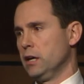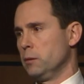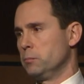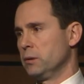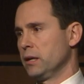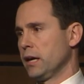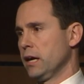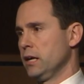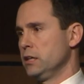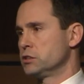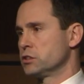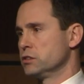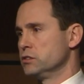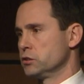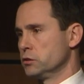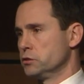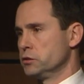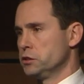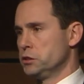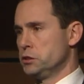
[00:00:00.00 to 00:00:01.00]

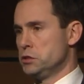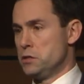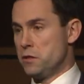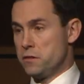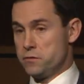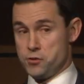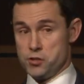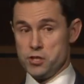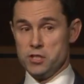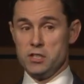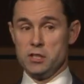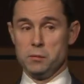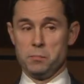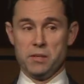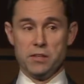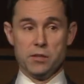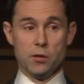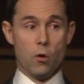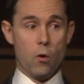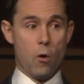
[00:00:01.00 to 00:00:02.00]
obligations under
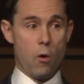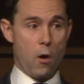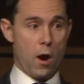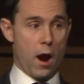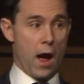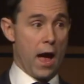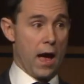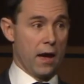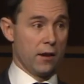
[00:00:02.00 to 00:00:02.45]
GDPR,